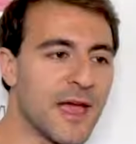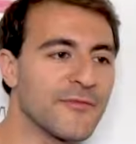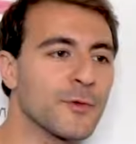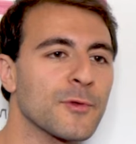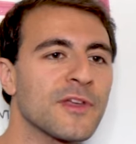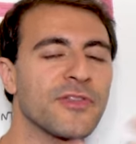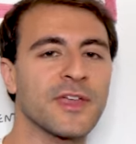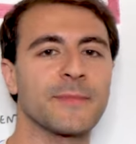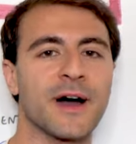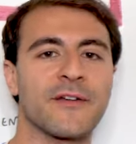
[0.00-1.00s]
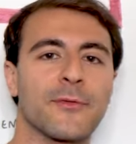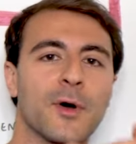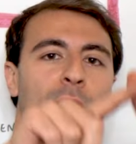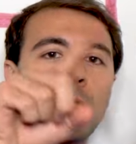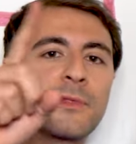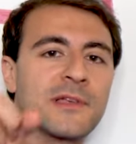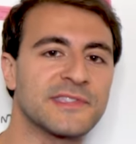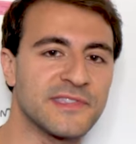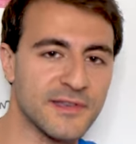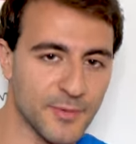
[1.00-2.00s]
You have to really think about it from a
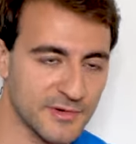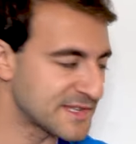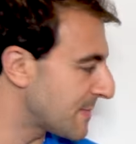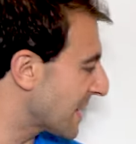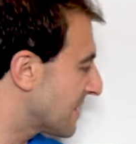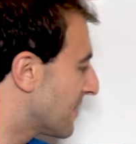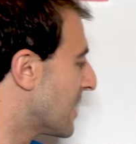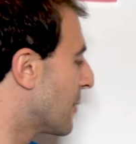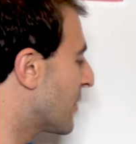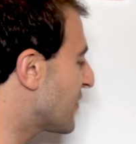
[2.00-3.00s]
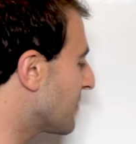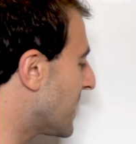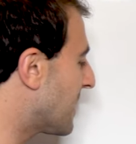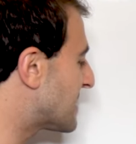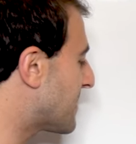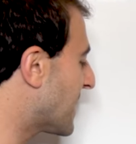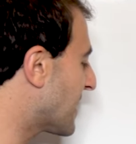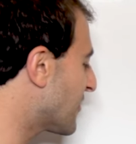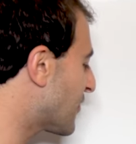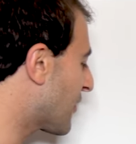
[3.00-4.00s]
holistic perspective, which means
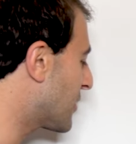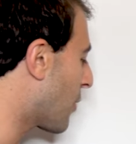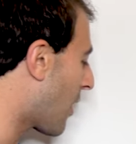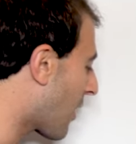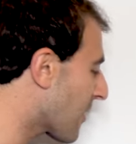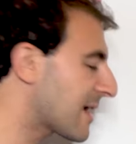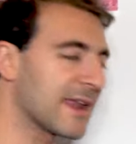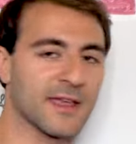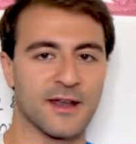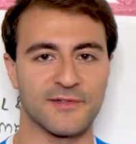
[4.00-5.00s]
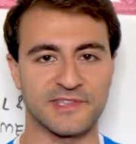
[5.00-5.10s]
making sure you are getting enough